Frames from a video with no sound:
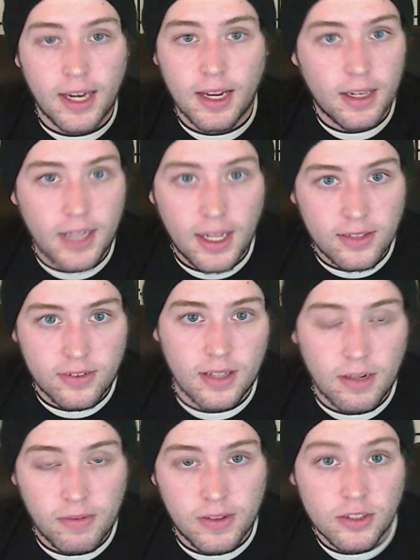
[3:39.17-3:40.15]
It cancels out
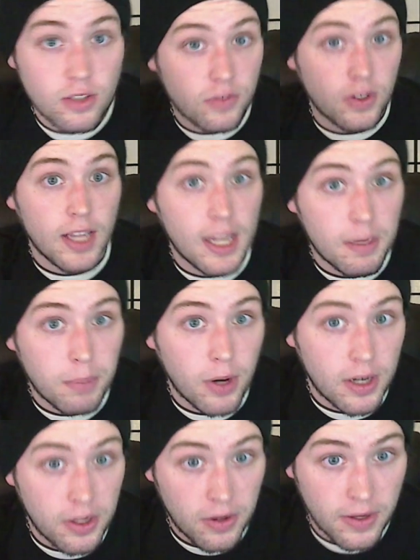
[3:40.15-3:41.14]
everything. So if you're at a LAN
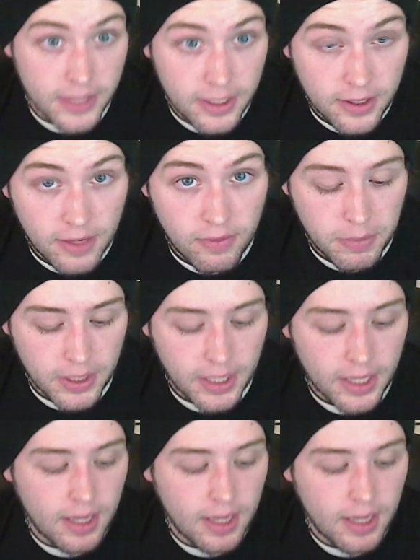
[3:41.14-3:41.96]
party, you don't have to hear everybody.